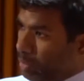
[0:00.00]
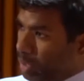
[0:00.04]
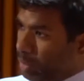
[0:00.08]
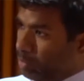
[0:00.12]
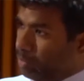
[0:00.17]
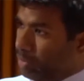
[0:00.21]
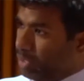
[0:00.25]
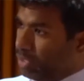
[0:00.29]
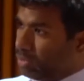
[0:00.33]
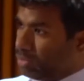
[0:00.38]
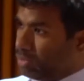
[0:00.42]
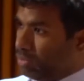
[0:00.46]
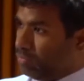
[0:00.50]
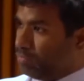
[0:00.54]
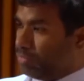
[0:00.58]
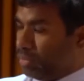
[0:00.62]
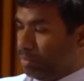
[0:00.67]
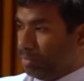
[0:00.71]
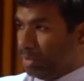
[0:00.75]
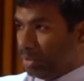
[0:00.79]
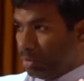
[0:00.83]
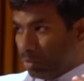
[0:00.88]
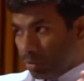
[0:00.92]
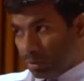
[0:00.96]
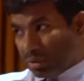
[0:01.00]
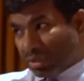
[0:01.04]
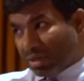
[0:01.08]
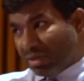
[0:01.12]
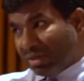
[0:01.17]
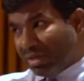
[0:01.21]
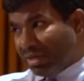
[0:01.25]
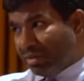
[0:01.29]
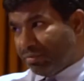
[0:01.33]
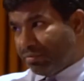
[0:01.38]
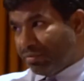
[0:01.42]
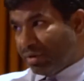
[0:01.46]
population from a total
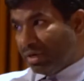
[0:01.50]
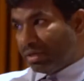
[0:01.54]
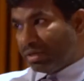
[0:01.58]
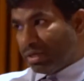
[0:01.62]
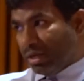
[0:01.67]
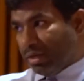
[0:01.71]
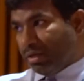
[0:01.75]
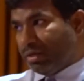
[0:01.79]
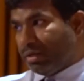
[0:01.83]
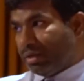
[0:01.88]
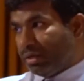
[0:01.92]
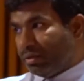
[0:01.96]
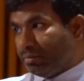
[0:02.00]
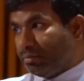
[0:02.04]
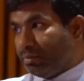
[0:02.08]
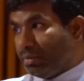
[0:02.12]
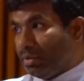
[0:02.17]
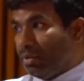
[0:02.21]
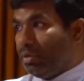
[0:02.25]
different country.